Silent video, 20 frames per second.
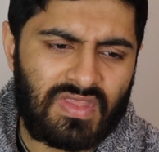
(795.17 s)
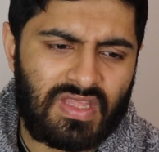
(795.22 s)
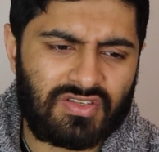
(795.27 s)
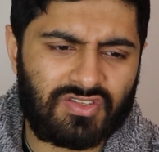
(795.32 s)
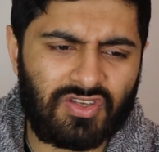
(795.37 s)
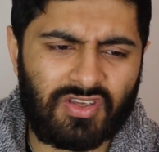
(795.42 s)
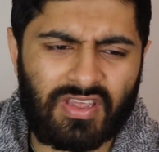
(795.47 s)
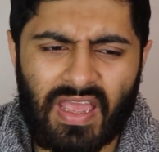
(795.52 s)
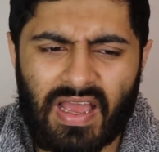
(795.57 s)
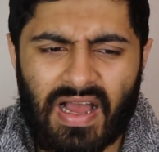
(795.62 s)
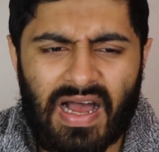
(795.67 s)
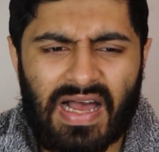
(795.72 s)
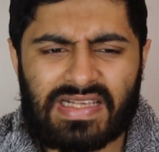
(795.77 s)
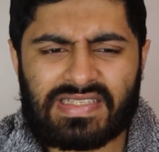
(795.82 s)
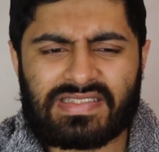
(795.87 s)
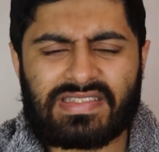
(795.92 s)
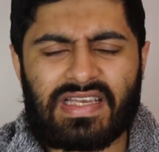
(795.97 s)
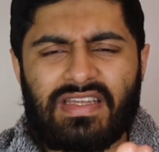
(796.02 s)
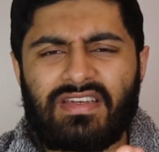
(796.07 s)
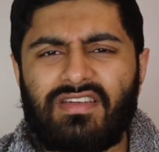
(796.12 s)
So yeah, I
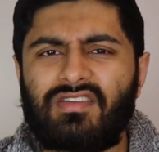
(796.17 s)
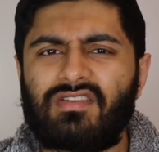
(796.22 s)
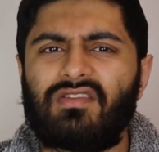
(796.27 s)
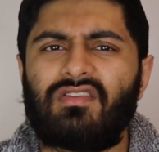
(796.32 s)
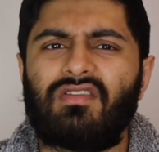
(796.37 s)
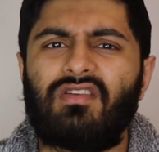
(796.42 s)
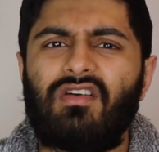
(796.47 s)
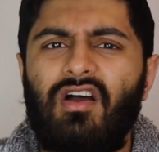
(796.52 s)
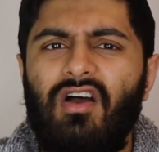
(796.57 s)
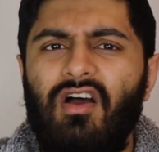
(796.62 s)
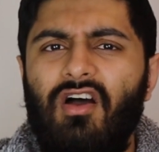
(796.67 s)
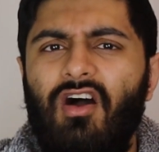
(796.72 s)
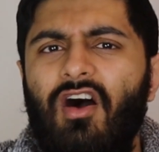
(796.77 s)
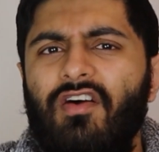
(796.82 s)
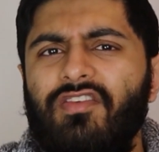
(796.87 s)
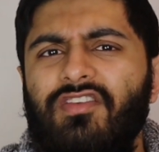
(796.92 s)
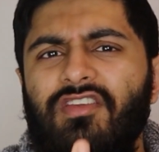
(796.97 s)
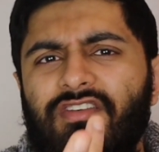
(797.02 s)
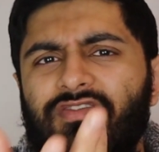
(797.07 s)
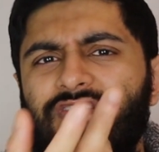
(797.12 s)
said
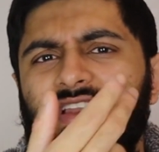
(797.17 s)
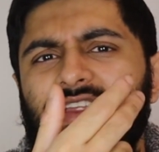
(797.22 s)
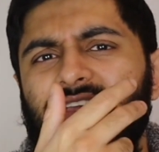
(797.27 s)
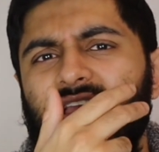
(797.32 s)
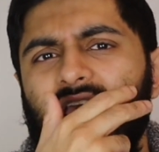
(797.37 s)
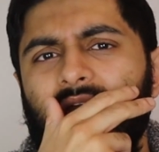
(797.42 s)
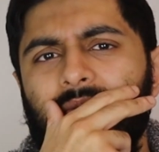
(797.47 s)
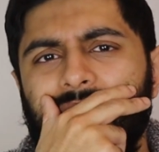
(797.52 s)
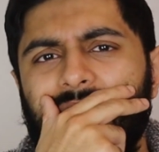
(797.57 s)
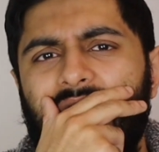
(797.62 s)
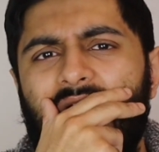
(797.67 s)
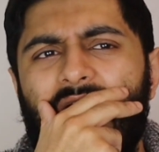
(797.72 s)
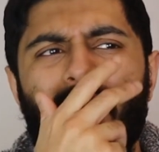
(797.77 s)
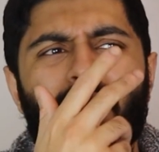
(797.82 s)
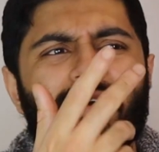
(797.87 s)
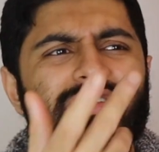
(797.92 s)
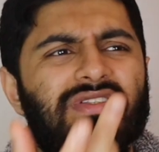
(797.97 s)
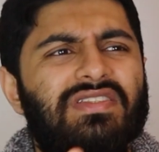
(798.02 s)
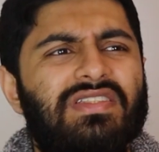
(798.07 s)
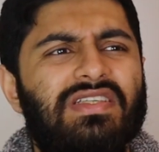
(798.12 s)
after the Villa game, I
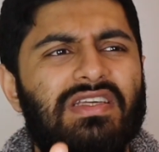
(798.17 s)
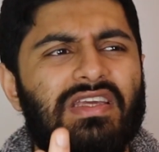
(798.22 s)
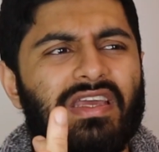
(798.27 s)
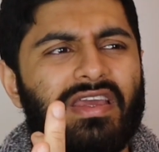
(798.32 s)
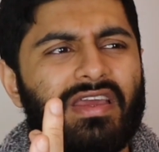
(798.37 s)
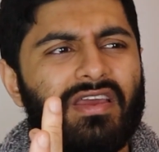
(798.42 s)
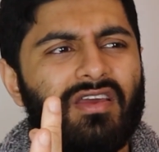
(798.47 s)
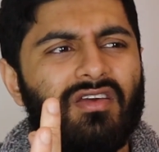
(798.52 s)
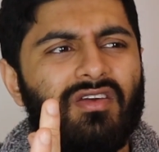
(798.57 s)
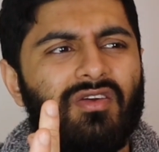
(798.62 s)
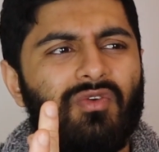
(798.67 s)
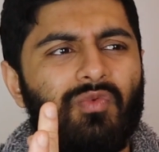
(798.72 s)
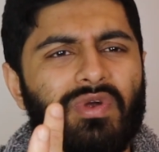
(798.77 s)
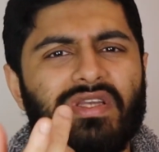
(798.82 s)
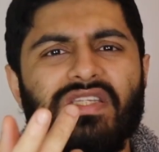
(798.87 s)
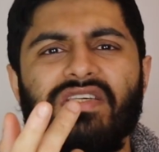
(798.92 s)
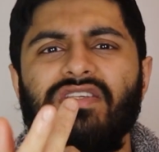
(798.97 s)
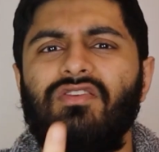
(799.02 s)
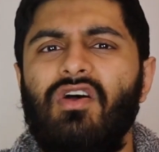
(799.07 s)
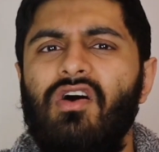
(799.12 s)
want to see it
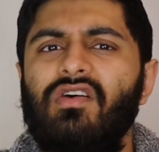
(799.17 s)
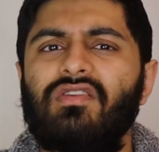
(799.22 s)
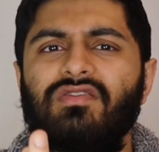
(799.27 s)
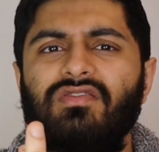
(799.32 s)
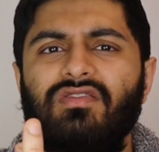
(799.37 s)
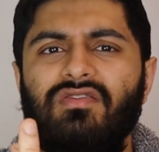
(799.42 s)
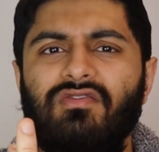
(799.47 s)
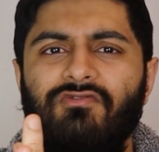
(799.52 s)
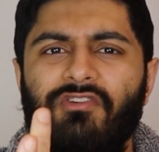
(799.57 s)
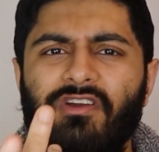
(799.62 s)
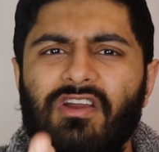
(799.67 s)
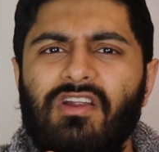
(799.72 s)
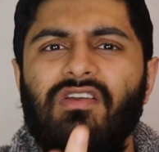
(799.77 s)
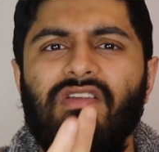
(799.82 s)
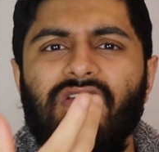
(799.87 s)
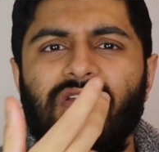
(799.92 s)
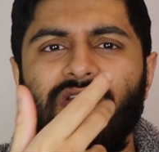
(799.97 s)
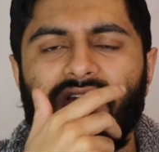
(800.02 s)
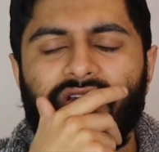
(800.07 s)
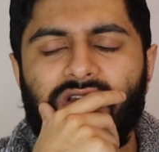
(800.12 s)
when he starts
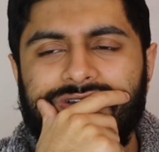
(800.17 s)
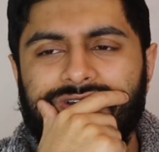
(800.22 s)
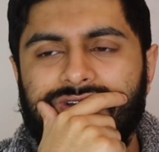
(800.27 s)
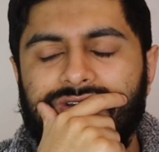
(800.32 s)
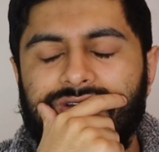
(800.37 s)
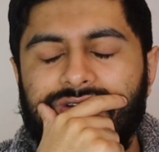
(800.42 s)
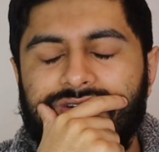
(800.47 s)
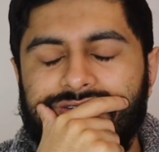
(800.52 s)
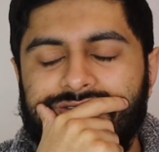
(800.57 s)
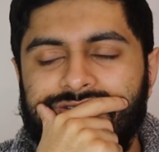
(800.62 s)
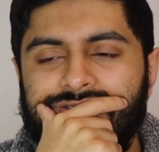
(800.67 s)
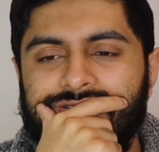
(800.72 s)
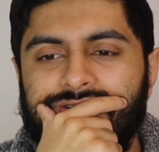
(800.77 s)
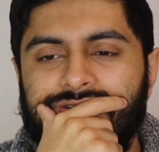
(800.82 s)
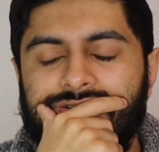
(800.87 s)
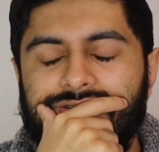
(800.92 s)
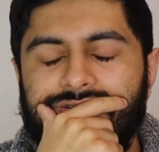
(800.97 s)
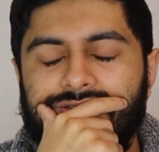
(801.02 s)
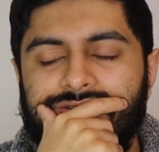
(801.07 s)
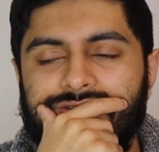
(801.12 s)
regularly.
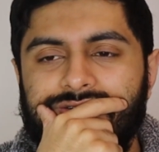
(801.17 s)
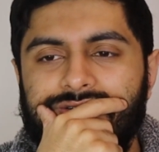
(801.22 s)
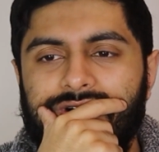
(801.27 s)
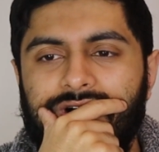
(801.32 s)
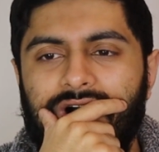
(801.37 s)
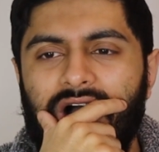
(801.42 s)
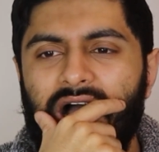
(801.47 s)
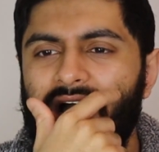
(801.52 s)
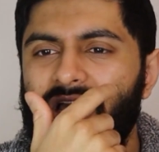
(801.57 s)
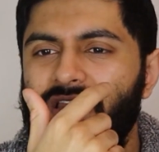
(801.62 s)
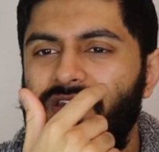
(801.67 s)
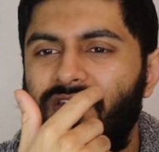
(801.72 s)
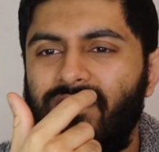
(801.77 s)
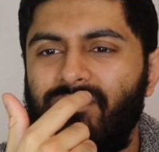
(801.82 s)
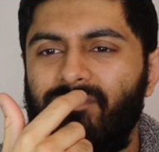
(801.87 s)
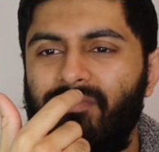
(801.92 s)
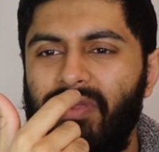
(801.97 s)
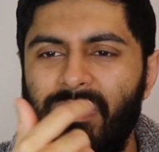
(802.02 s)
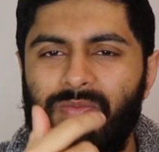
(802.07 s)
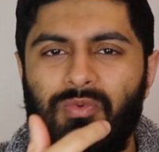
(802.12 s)
I had
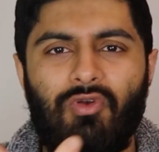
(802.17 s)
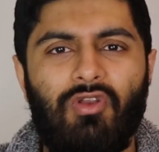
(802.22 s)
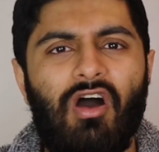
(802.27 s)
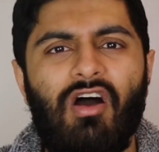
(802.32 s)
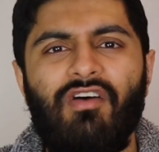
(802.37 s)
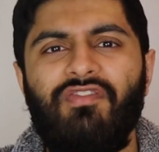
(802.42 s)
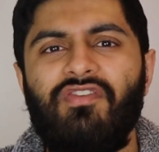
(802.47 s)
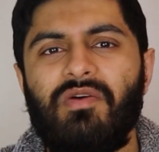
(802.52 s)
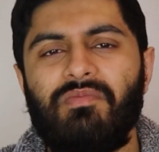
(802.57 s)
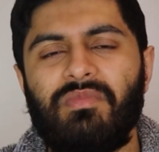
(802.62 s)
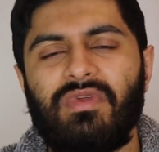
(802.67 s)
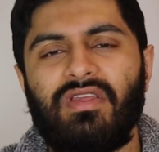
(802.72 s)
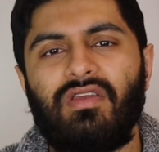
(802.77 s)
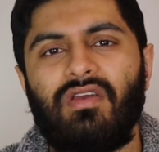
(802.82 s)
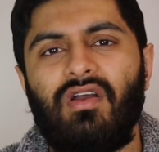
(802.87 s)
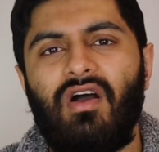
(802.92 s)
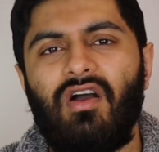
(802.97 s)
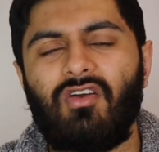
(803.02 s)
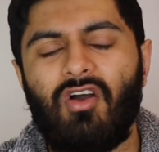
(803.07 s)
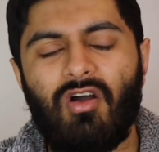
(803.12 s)
people laugh at me.
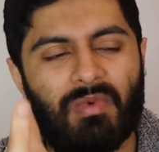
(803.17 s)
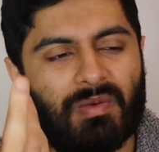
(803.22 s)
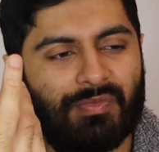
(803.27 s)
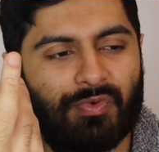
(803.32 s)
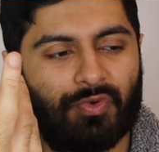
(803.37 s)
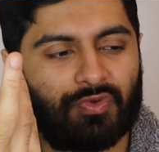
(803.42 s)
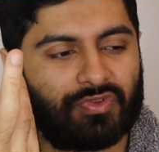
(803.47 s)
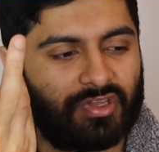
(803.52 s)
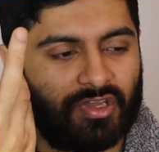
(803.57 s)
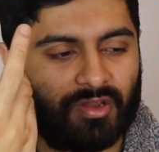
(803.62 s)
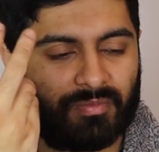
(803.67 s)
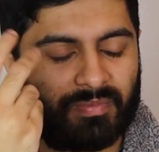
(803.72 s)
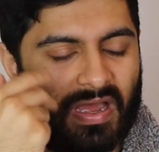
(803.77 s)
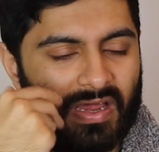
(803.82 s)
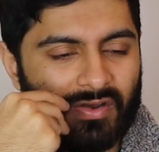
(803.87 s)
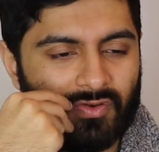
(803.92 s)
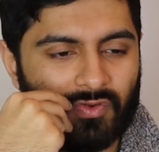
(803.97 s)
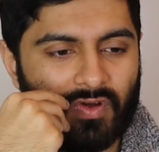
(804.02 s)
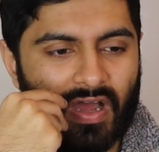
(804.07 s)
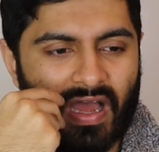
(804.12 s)
I can't remember who was on the
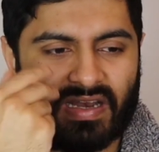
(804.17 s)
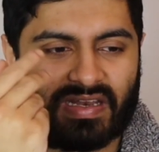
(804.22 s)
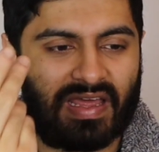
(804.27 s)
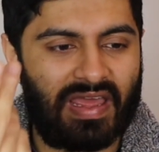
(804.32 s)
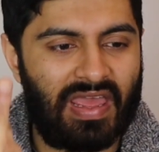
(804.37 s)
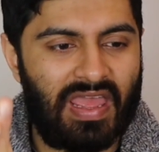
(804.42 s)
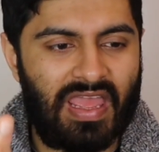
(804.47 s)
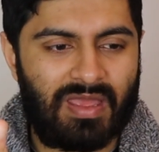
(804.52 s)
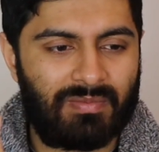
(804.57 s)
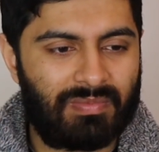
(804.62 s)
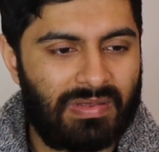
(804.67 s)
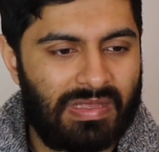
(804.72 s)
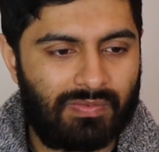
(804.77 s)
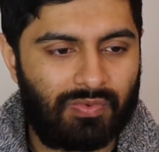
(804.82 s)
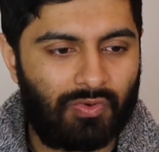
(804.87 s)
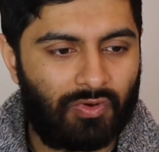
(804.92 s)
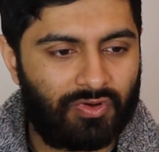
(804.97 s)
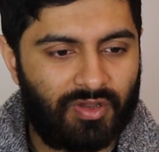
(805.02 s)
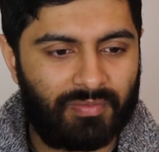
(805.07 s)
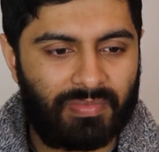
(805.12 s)
panel. I had like 8
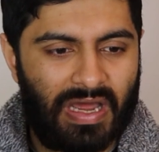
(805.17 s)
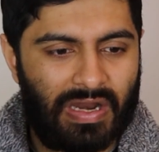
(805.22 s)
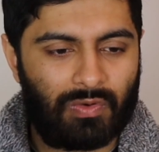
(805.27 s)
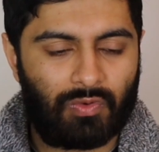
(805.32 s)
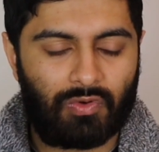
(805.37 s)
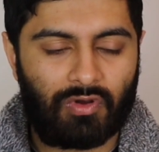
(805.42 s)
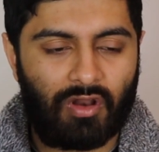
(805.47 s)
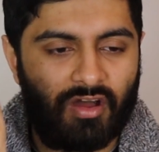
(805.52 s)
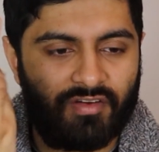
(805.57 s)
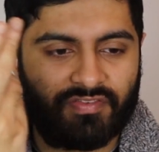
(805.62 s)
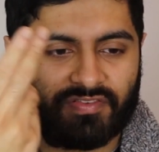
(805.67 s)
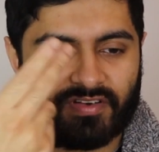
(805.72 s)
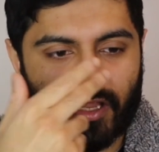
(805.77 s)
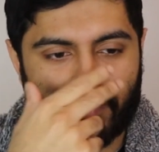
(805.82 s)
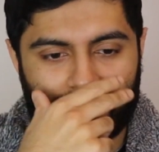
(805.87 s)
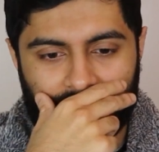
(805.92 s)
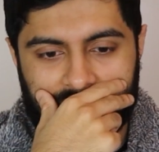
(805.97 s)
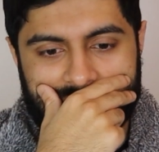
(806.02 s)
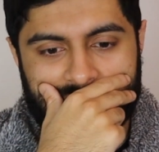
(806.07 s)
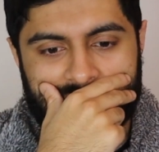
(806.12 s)
people on the panel laughing
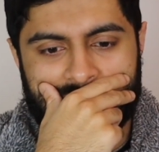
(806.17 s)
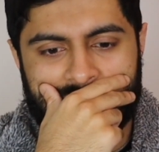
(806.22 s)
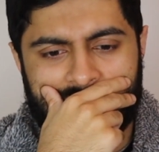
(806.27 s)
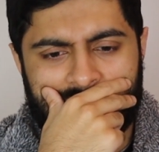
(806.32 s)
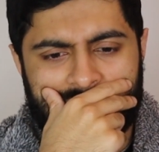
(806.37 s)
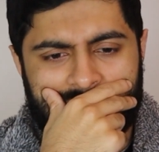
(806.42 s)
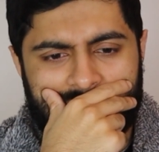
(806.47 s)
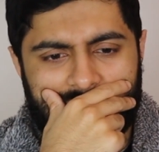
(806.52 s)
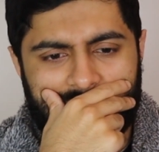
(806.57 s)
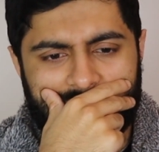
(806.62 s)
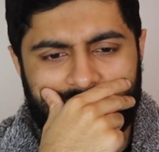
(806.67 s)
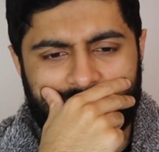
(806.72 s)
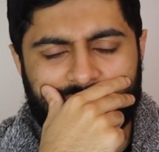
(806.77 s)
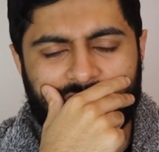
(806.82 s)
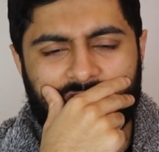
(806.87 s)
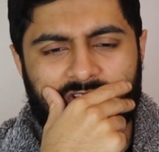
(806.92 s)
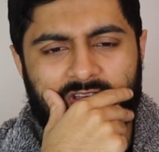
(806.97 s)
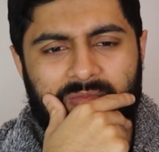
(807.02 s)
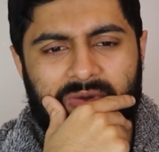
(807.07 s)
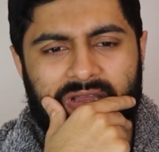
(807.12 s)
at me. And I was
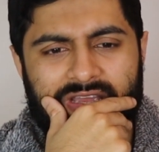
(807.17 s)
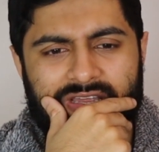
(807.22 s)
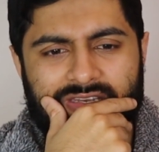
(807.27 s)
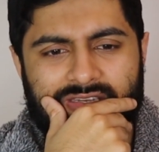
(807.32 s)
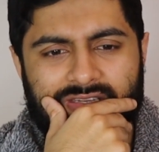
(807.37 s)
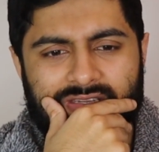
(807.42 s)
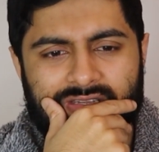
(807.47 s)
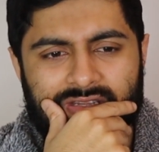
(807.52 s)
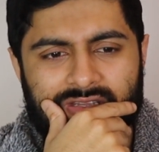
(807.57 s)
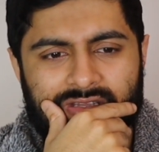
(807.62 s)
thinking in my head,